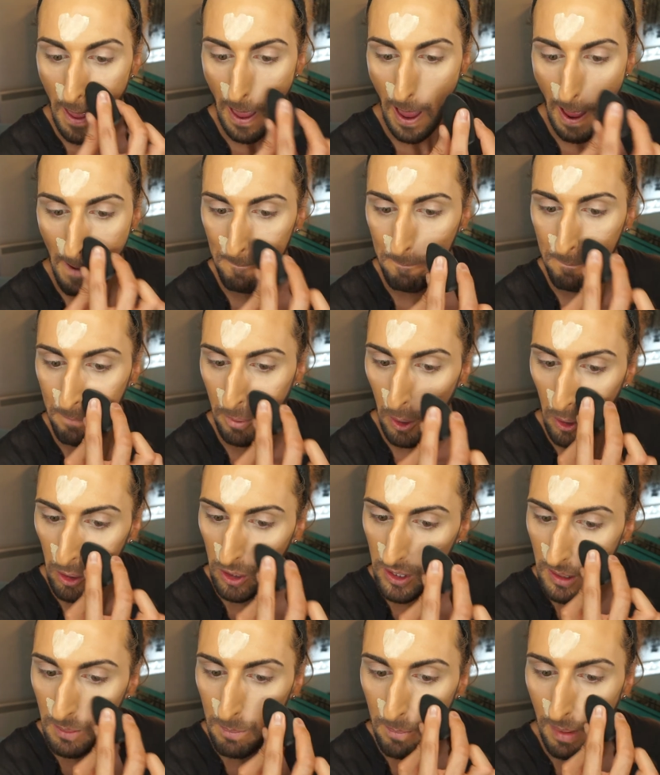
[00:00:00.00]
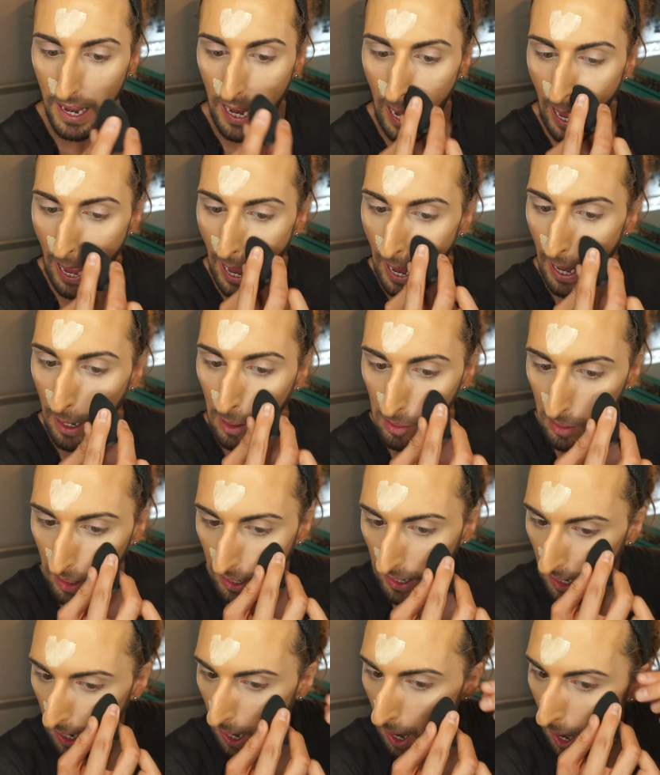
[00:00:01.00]
I'm pulling my
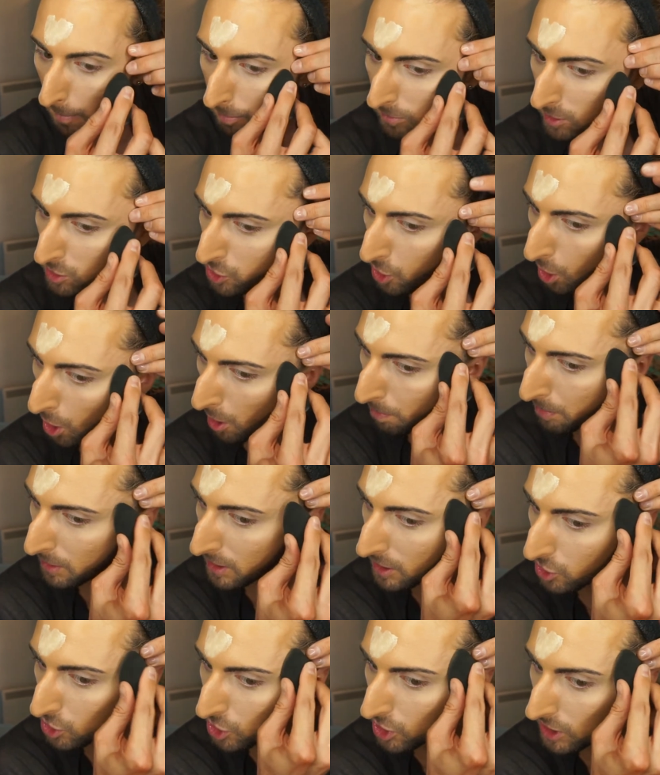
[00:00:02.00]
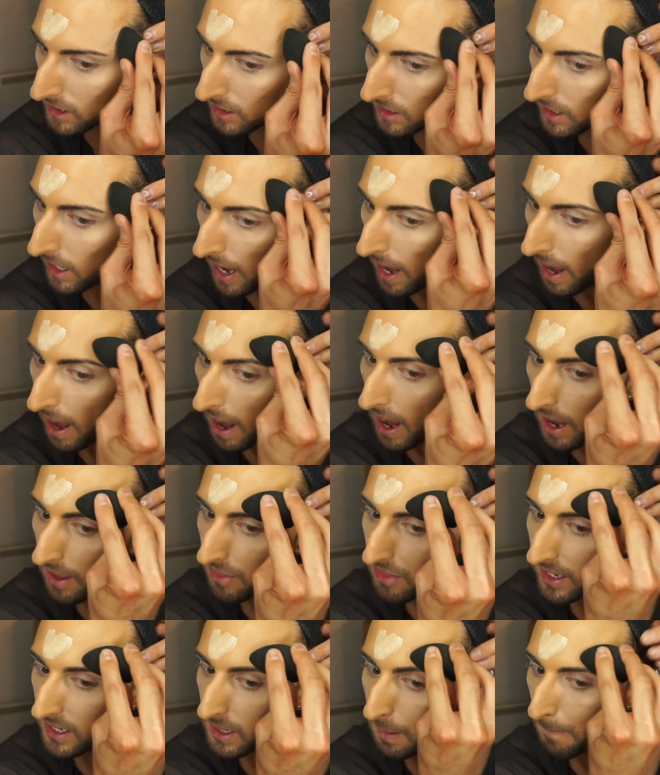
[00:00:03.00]
highlight up the top of the cheek, and
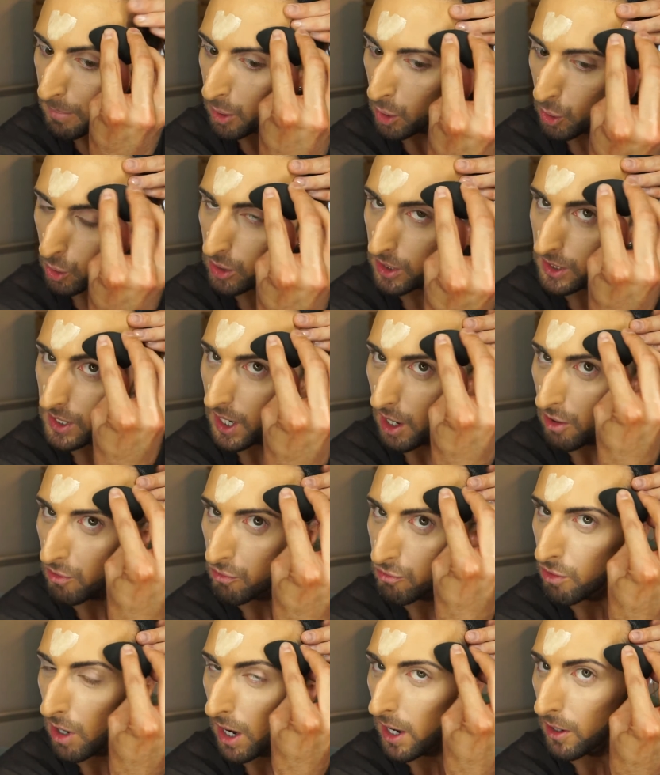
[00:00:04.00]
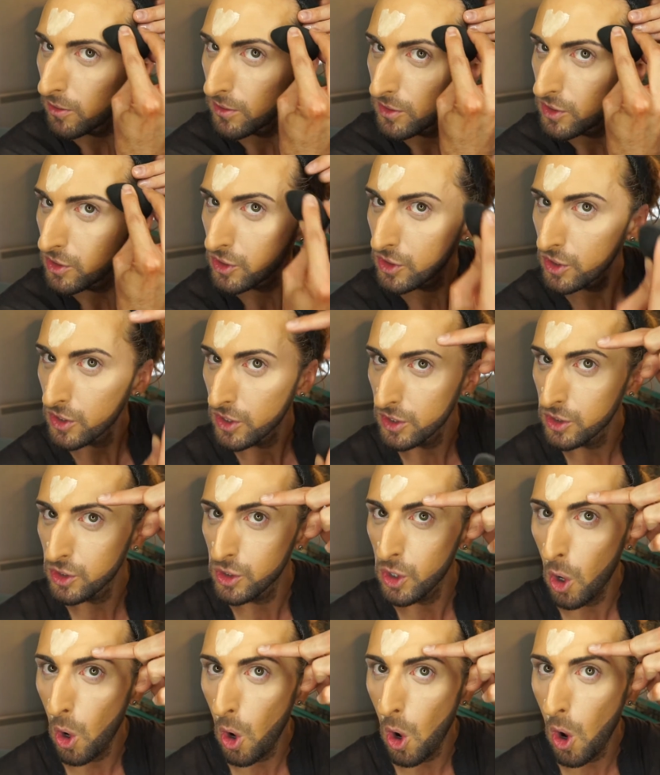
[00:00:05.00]
then I'm pulling it around to the
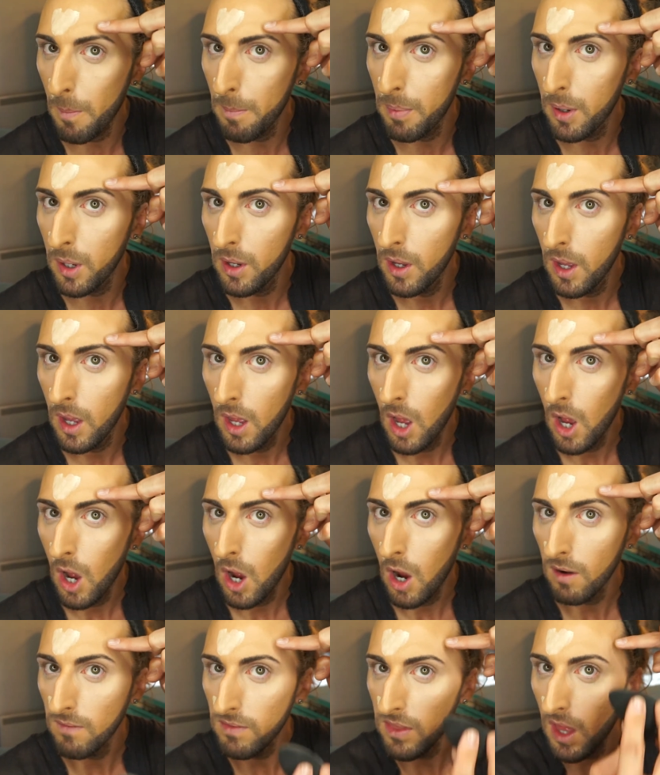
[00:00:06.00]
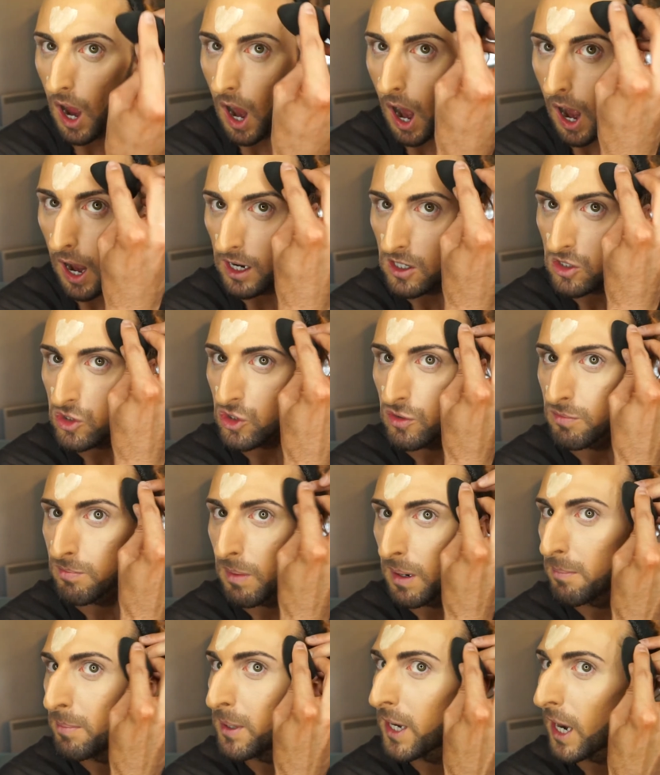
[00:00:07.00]
top of the arch of my
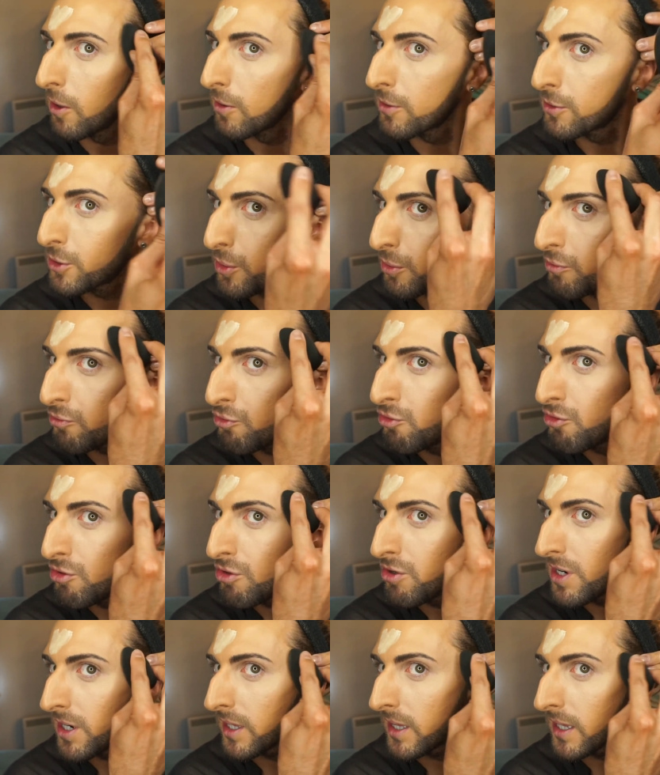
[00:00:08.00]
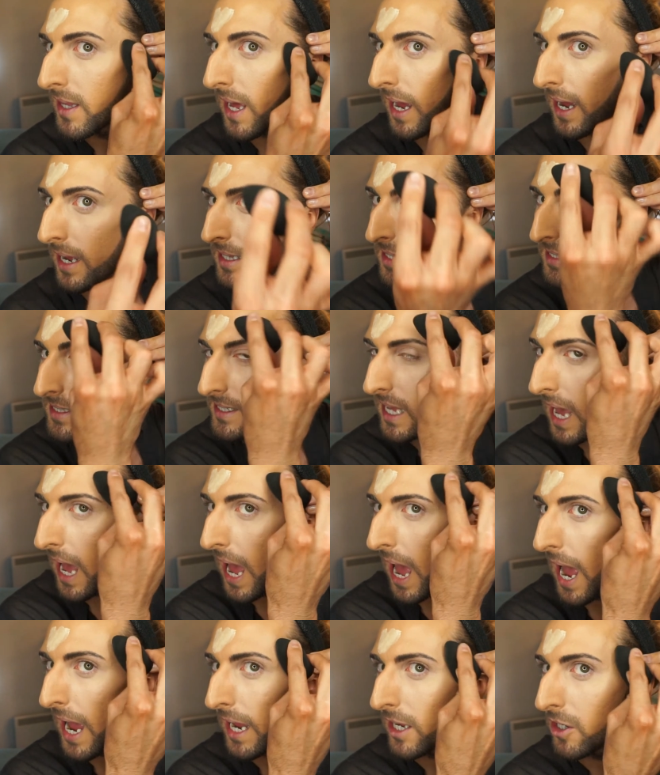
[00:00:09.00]
brow. So really that
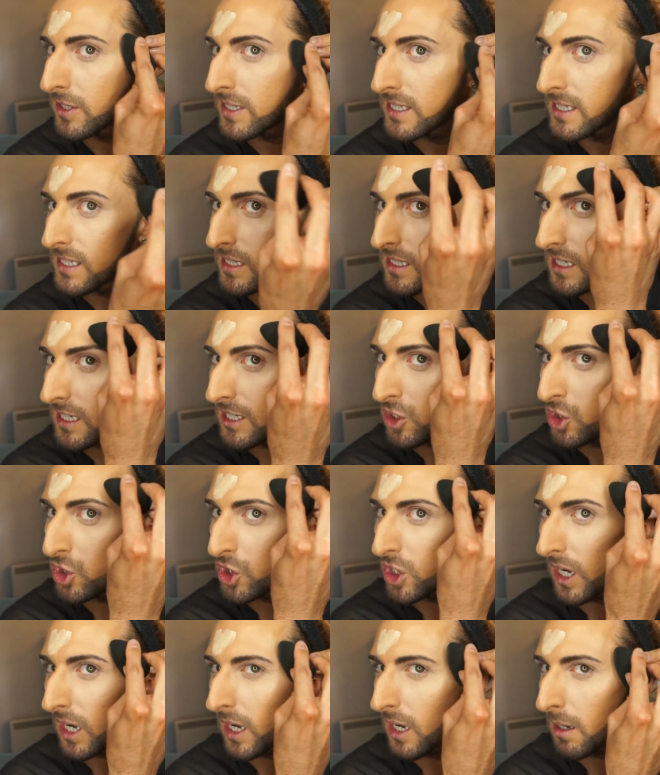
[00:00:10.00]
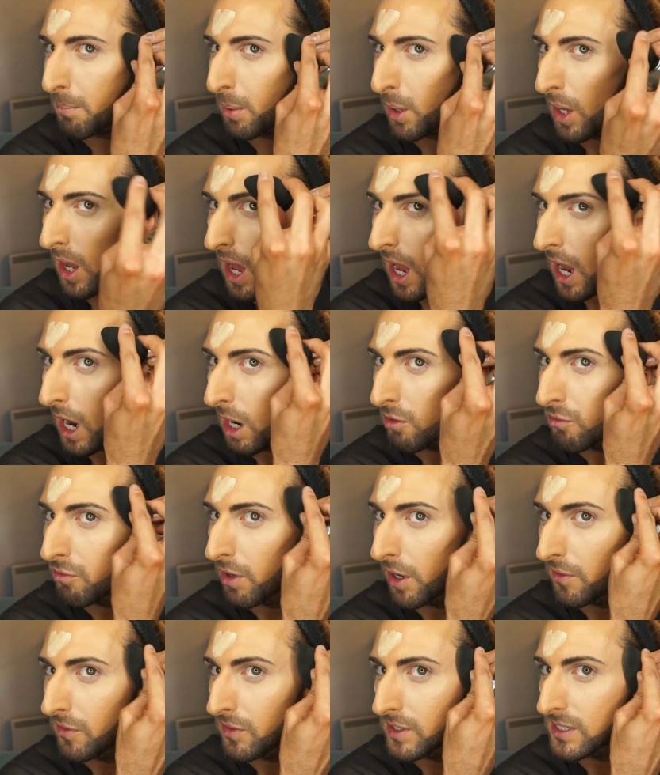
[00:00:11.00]
entire C shape
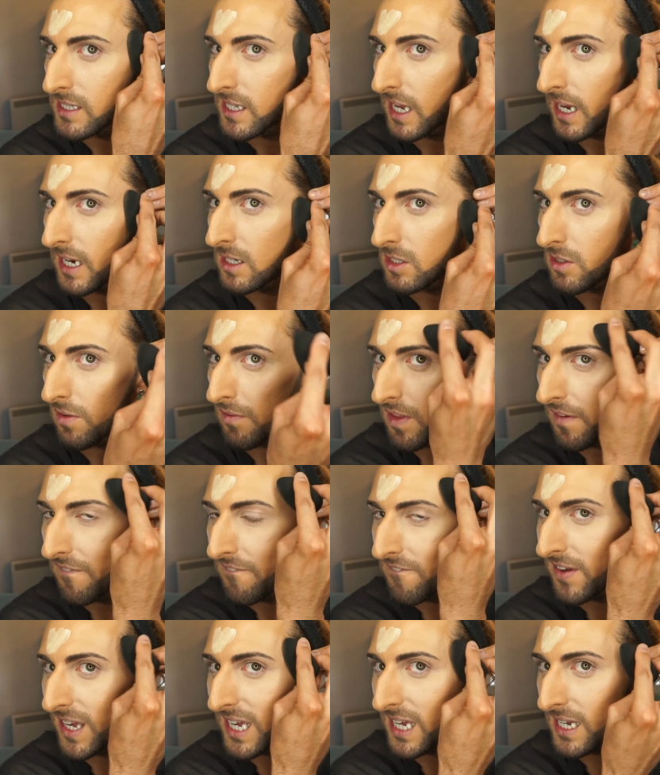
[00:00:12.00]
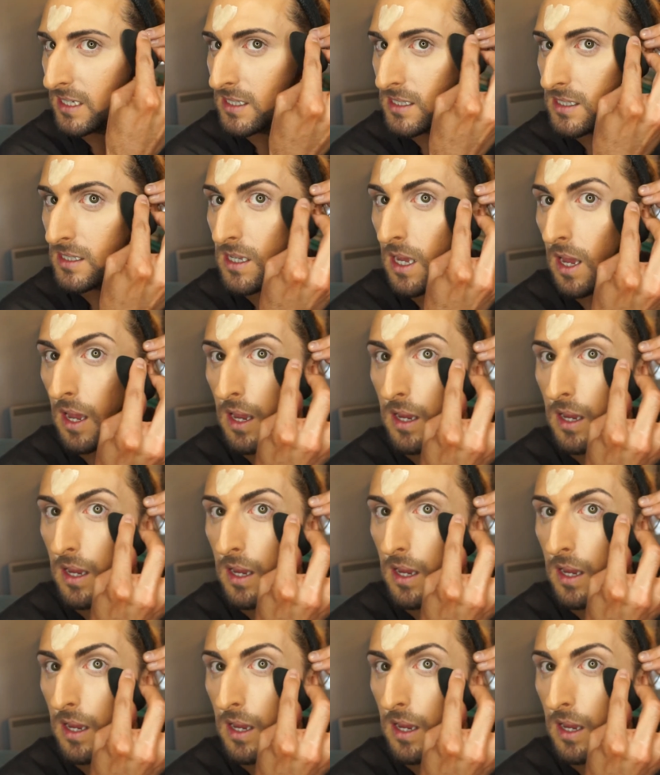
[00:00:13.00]
around the side of the face,